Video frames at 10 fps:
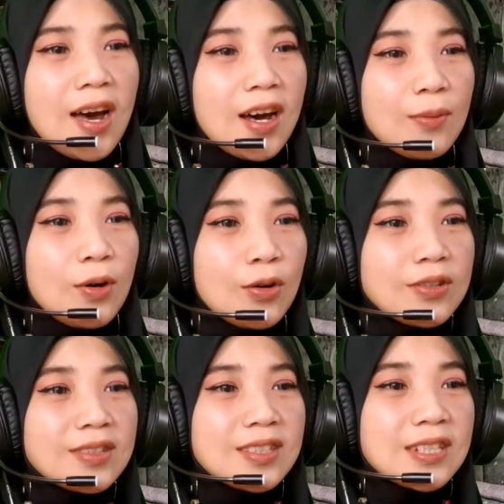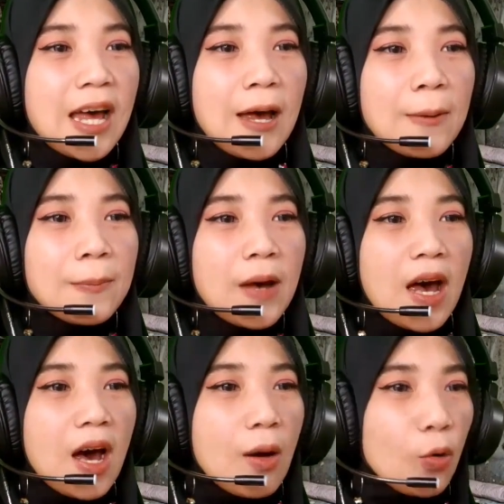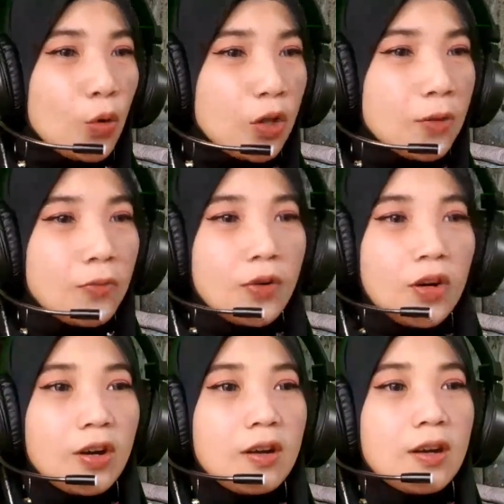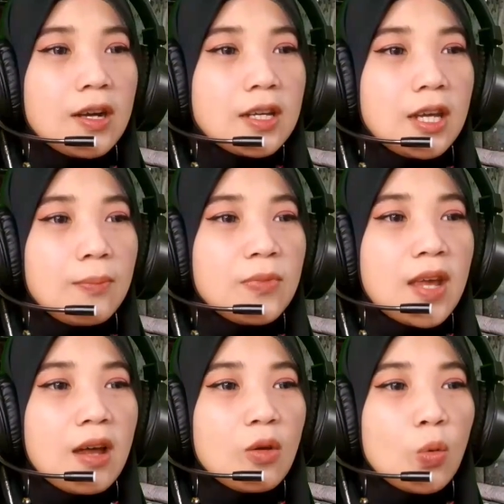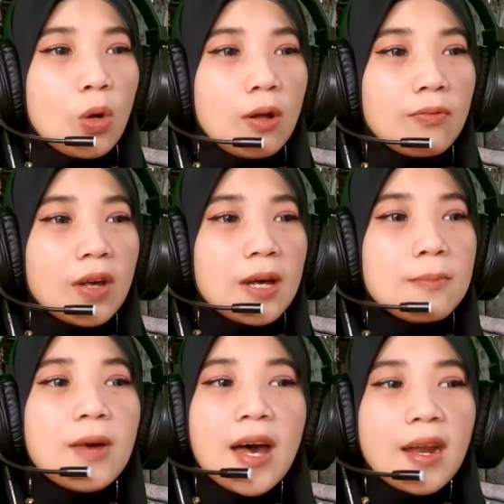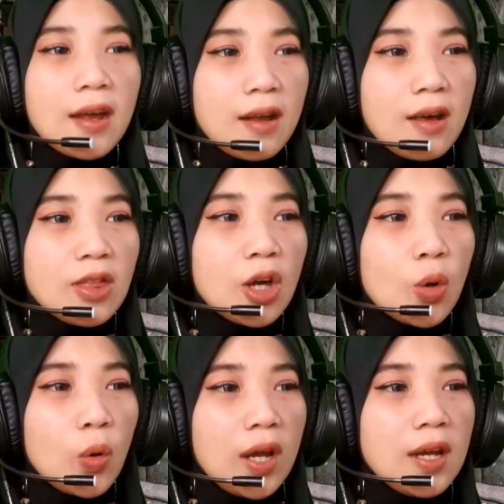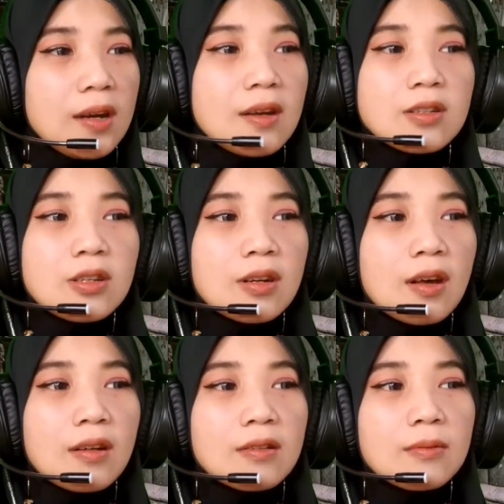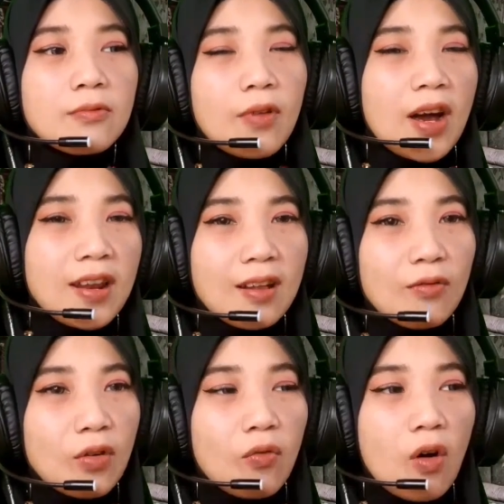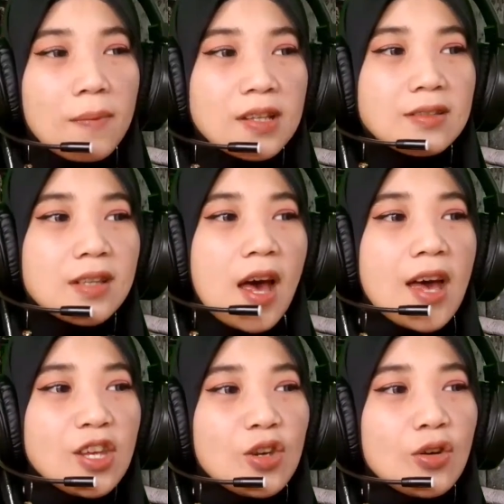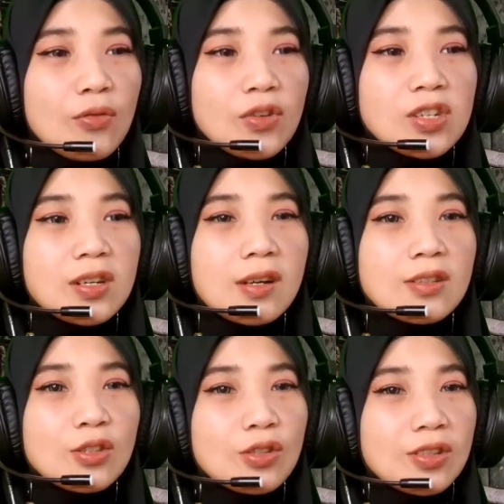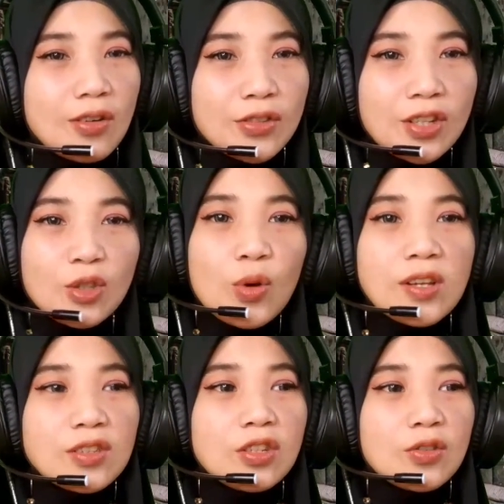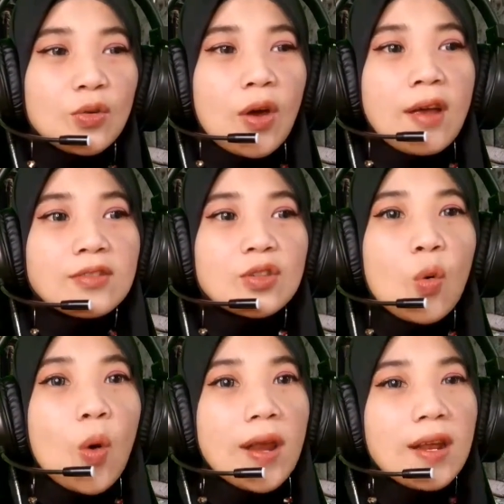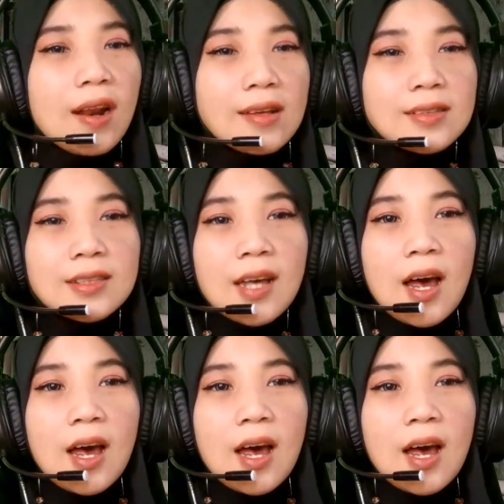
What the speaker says: about Subwoolfer Give That Wolf a Banana, Norway national final performance, Eurovision 2022. And so what is